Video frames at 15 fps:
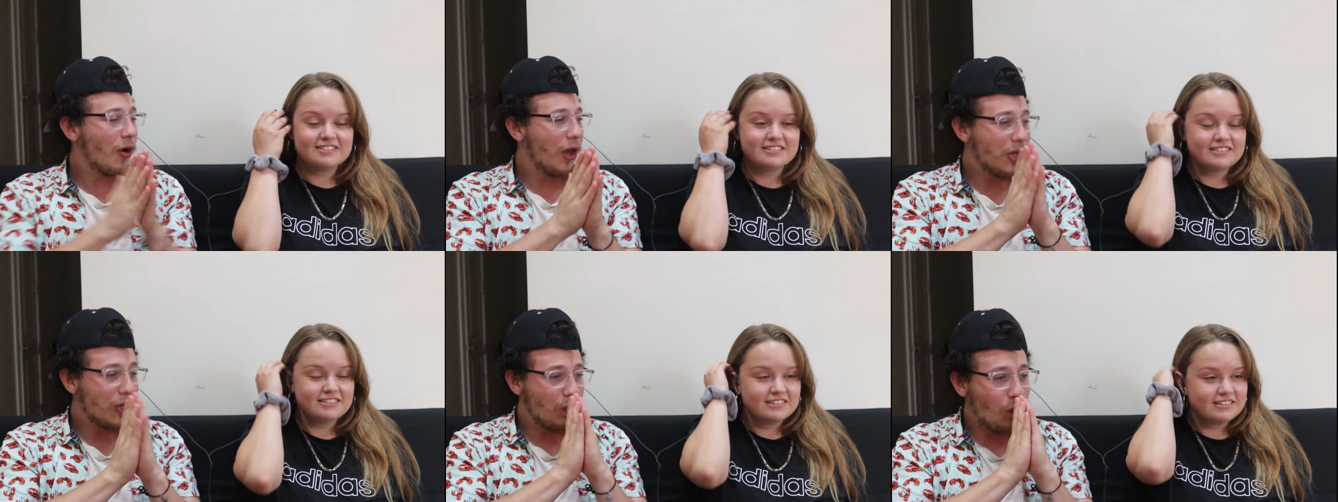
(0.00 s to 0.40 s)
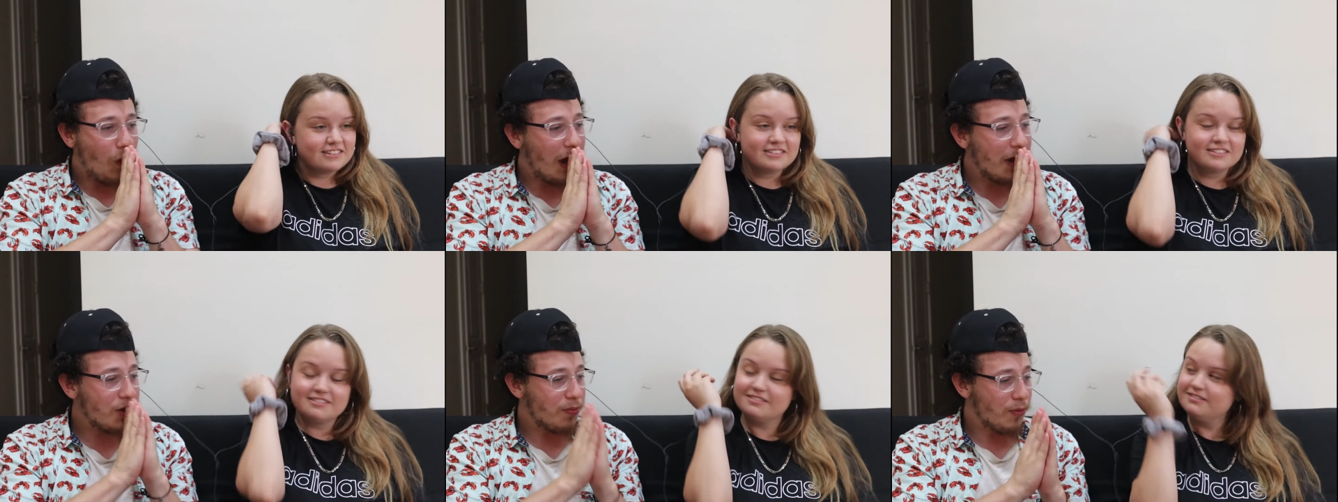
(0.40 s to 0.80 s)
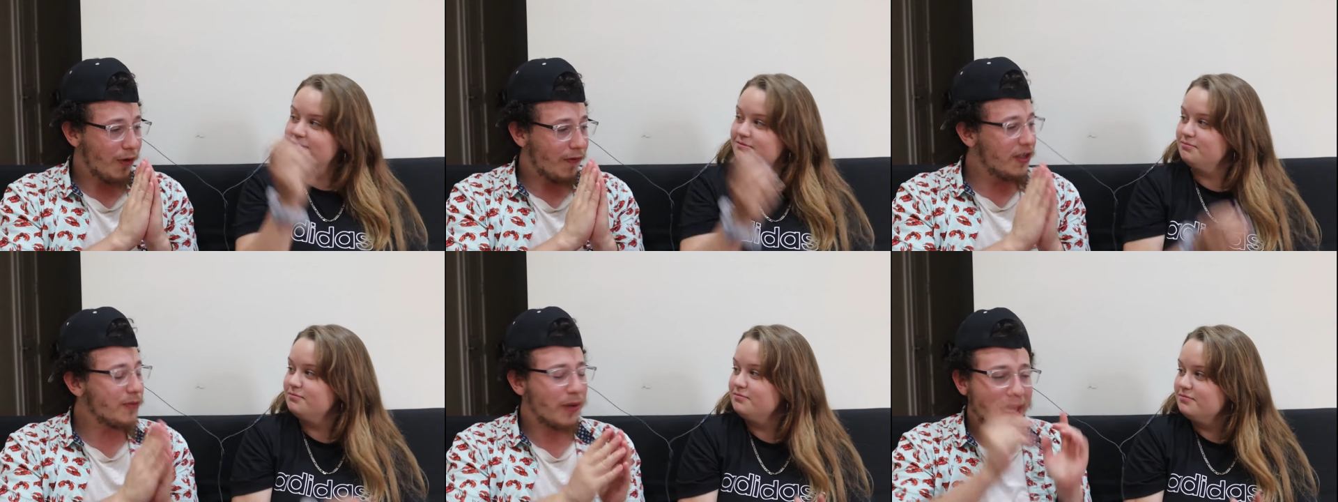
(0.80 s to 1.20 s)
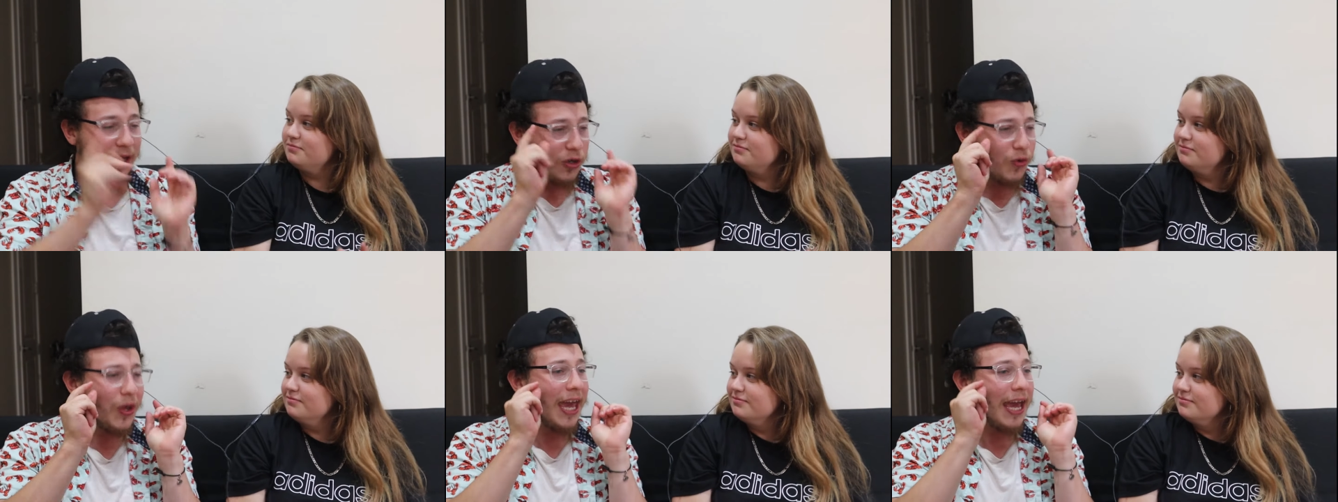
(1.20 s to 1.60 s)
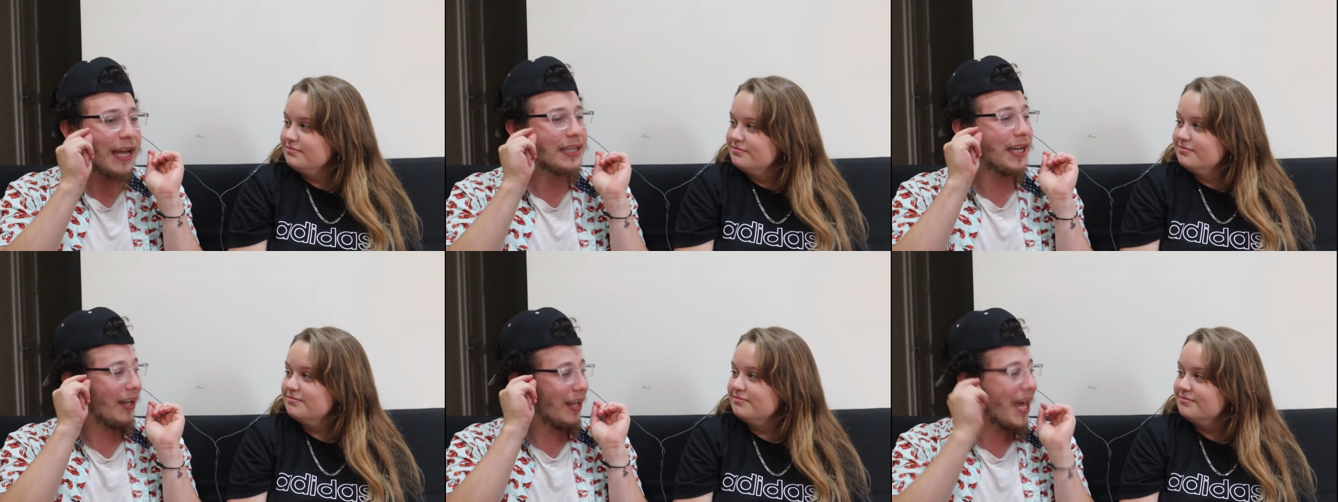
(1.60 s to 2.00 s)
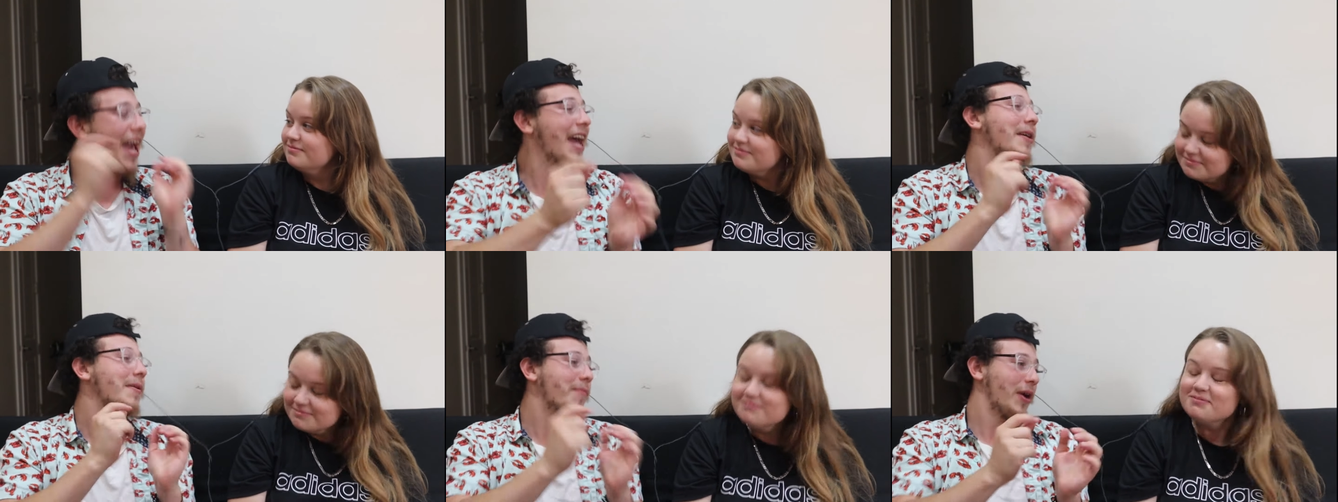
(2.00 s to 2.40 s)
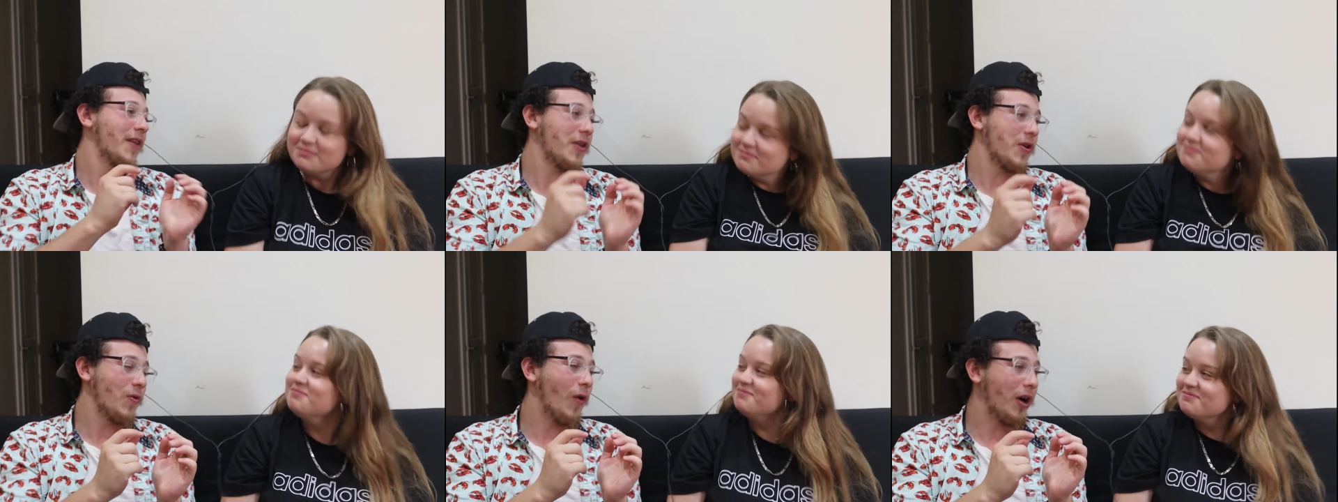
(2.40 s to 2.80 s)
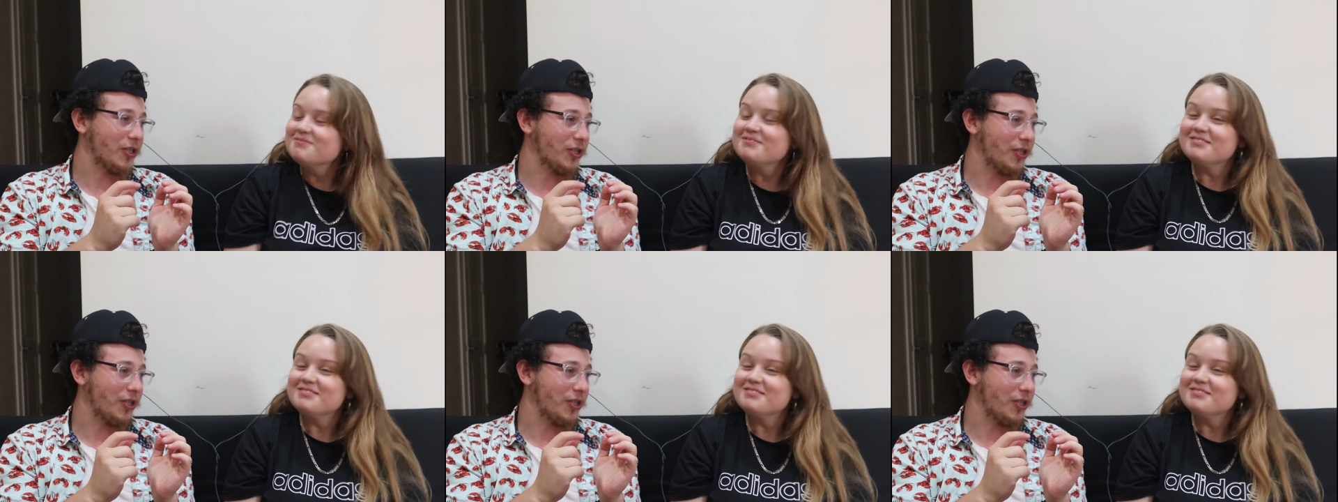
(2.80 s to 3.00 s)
Speaker 1: okay you can watch movies but you can't tell anybody that you watch